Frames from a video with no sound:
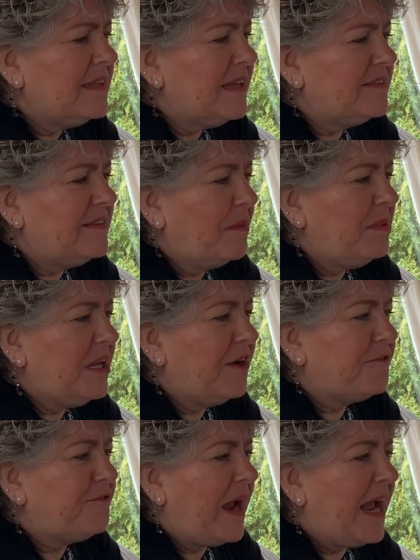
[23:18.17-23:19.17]
There's somebody
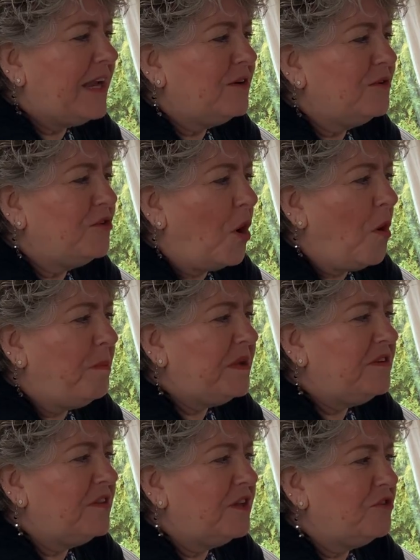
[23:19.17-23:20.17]
afraid who's
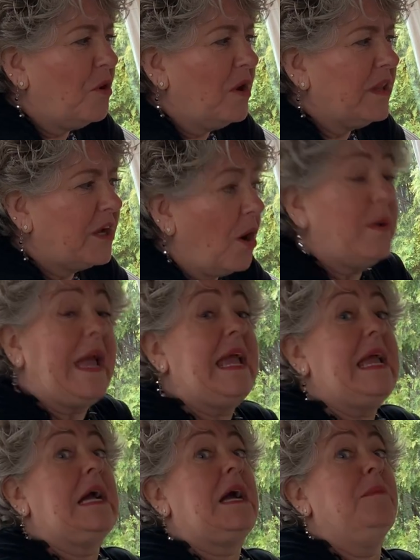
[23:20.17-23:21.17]
opened the door like, okay,
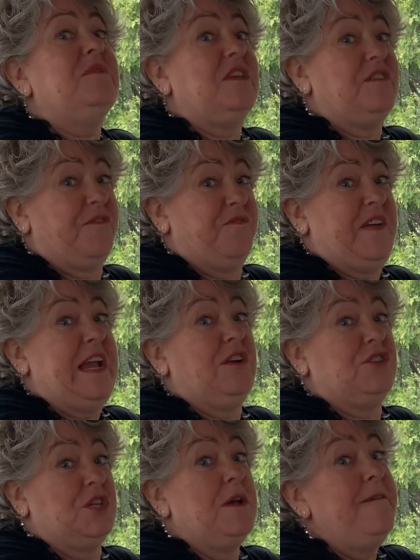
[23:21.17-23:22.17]
here comes this
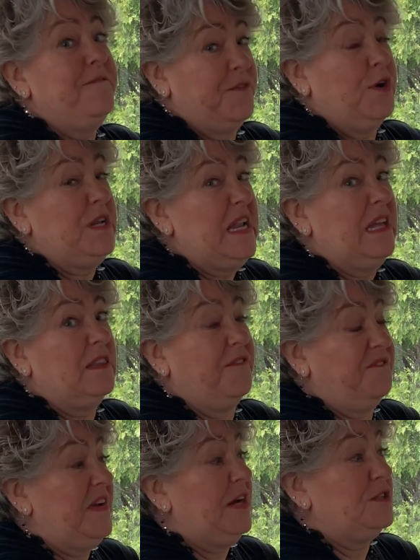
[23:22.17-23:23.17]
fierce Ferdinand the
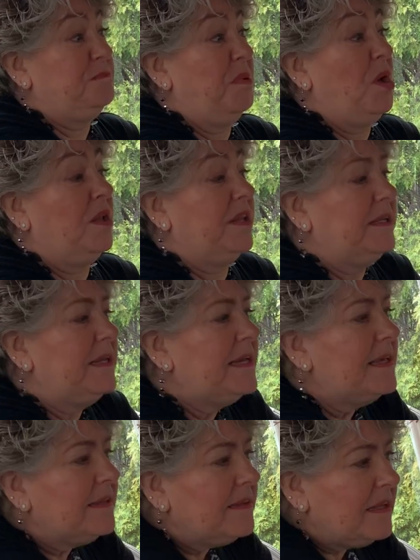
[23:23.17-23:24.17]
fierce bull, and
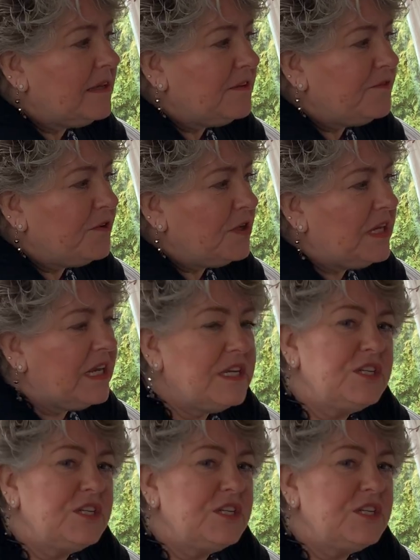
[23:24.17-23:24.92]
here's Ferdinand.